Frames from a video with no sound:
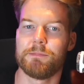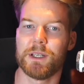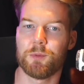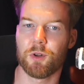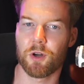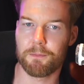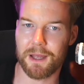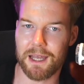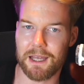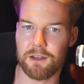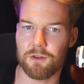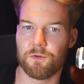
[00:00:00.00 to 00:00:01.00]
people aren't
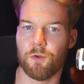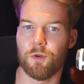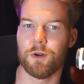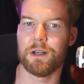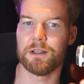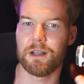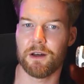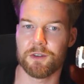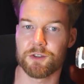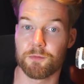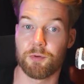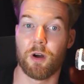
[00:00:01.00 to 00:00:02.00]
paying you for it, and now
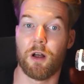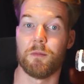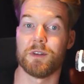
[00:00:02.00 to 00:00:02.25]
there's a problem.